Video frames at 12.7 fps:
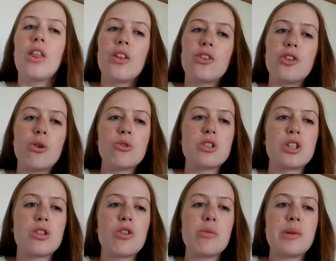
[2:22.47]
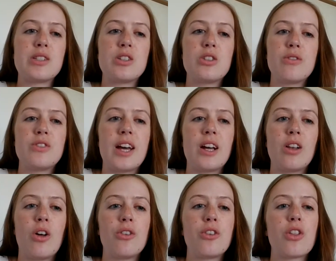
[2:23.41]
The soldiers threw Mr. Dovetail
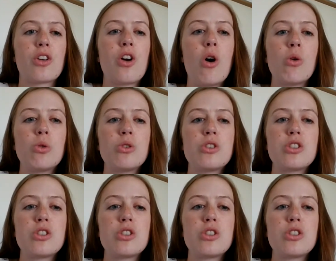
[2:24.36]
onto the cold